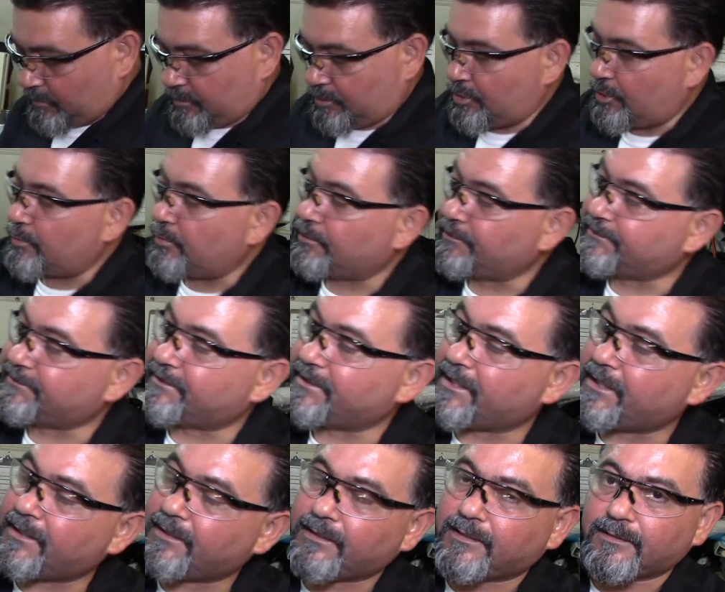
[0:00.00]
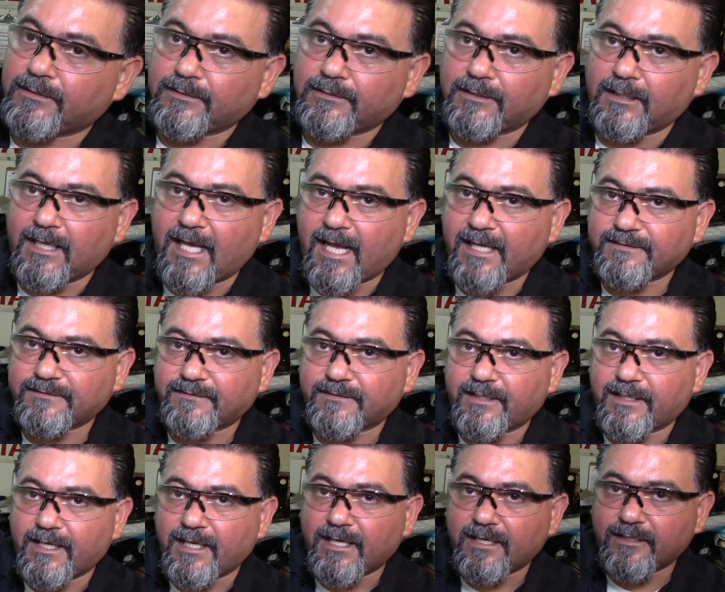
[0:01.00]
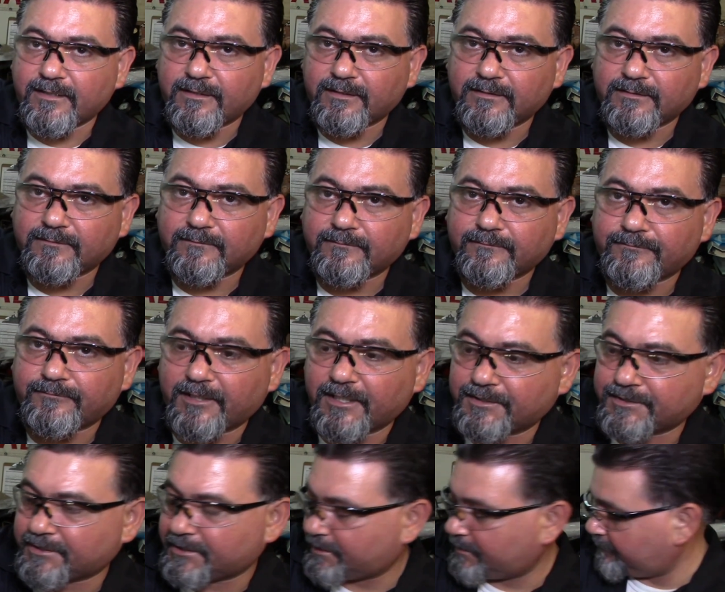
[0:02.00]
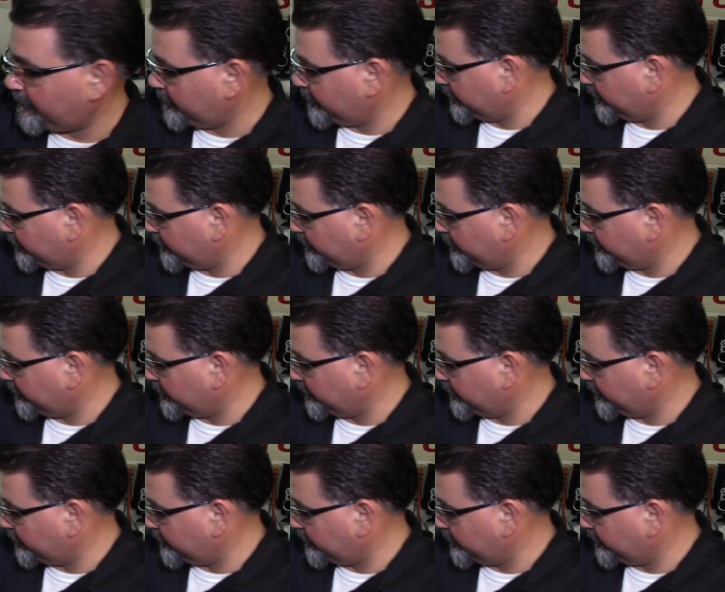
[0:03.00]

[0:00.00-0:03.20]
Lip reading: will see the last inner friction.